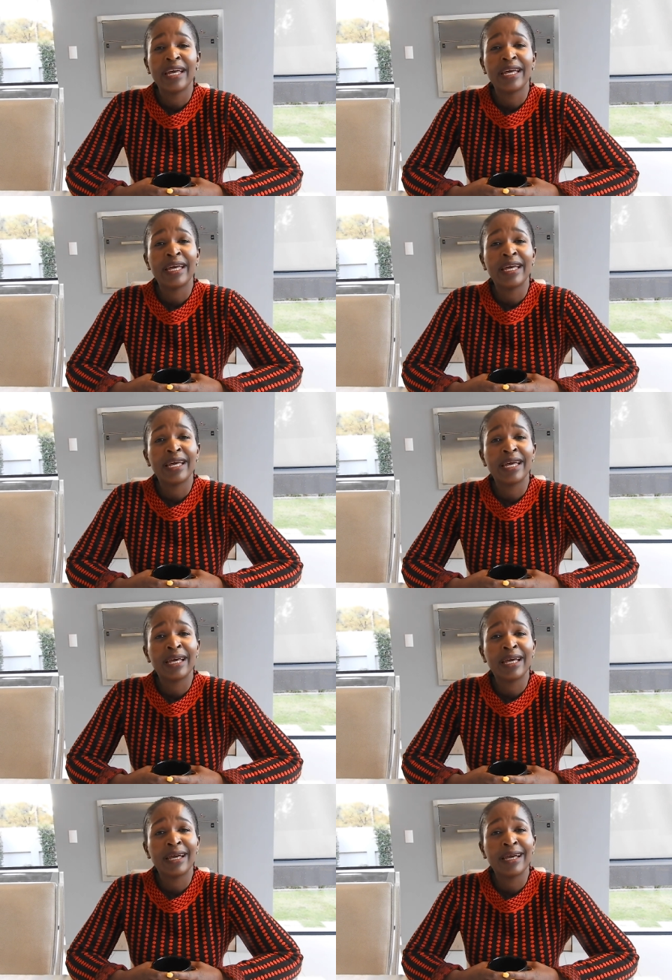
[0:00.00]

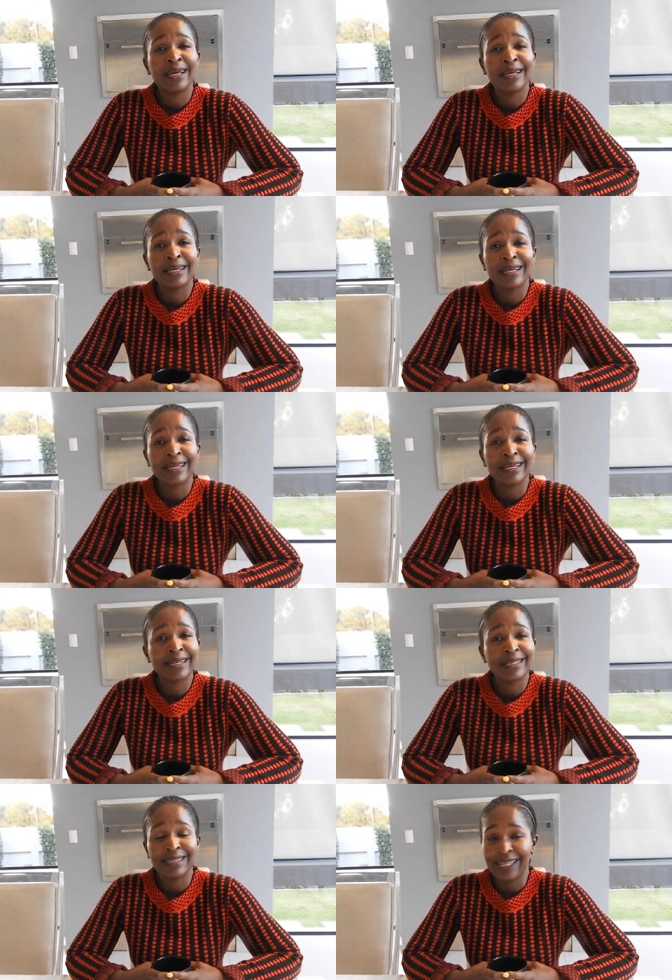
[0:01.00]
Uh,
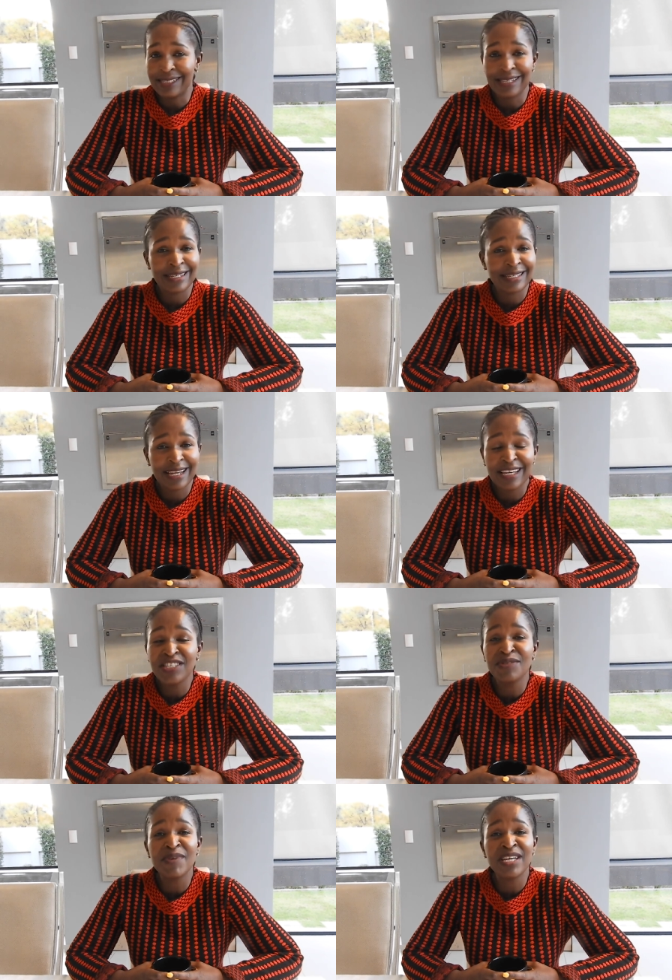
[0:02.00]
that
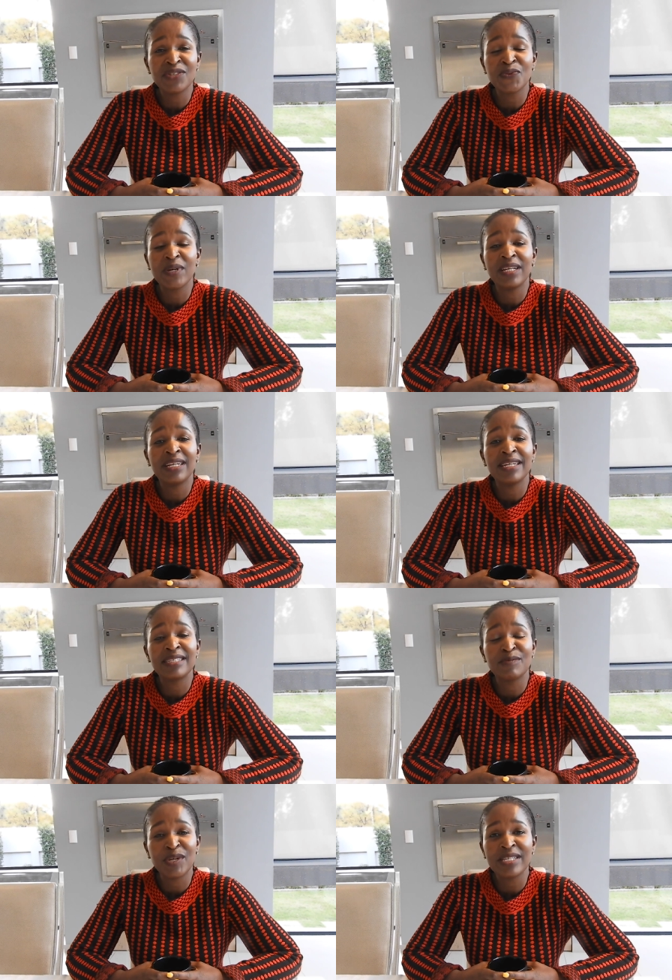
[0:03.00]
sustains me as well as a